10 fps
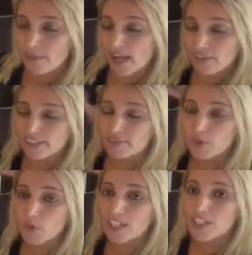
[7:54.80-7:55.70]
a pelvic
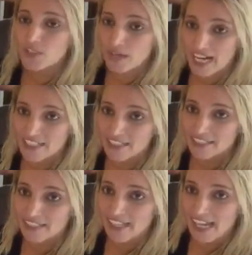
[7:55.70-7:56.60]
floor contraction?
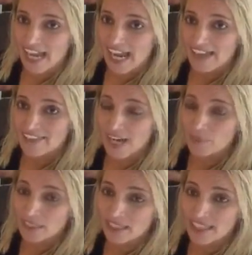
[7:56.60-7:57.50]
And
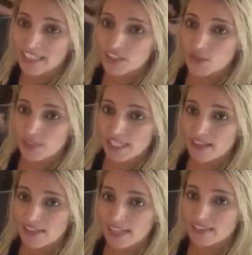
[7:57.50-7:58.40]
that really is a tricky
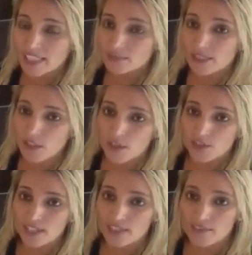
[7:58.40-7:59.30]
thing unless we know your
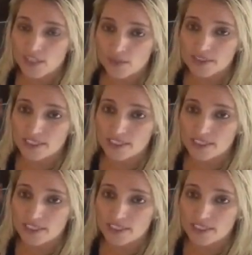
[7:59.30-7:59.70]
individual